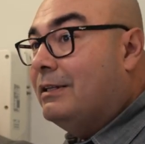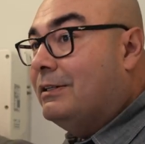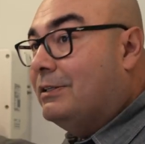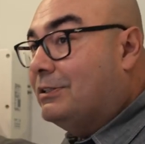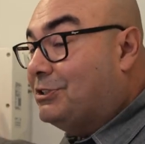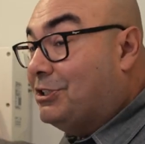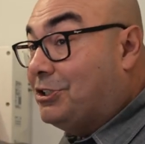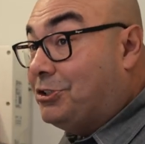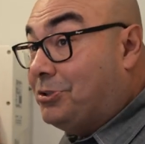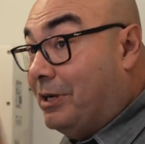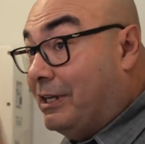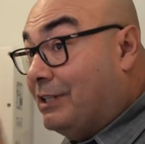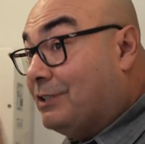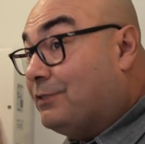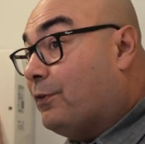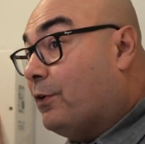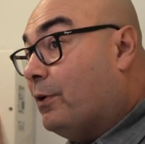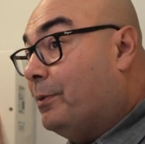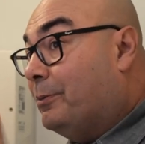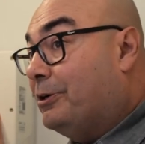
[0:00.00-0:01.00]
There's a
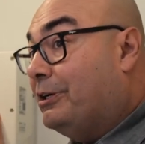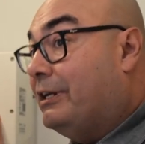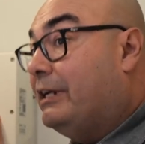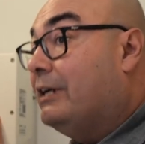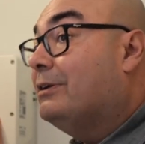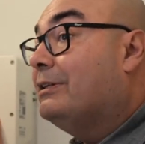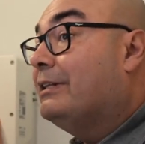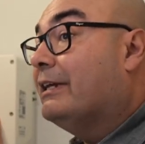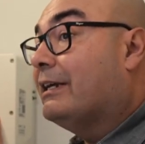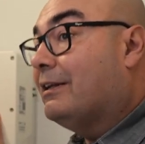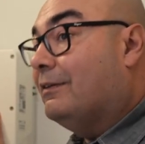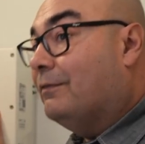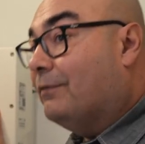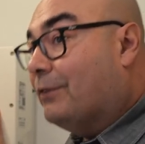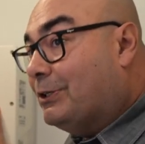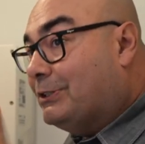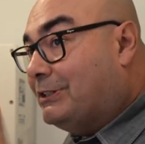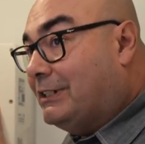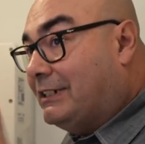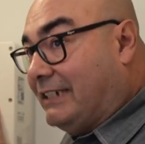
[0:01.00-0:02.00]
transformer in here that
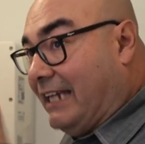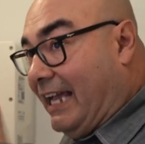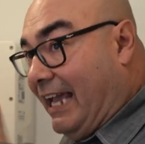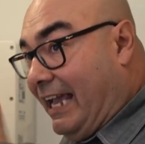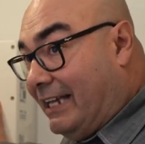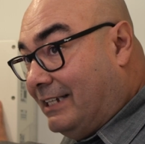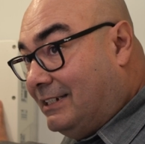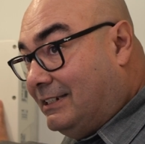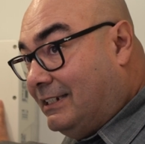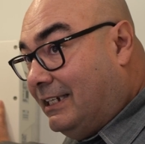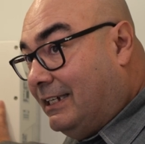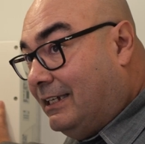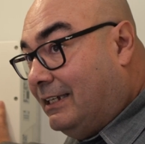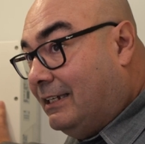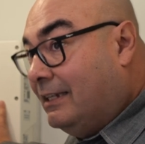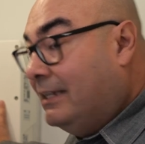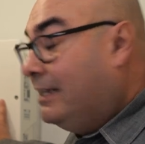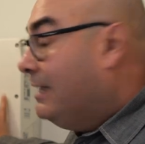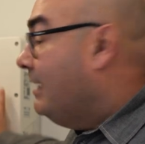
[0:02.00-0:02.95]
converts it to AC.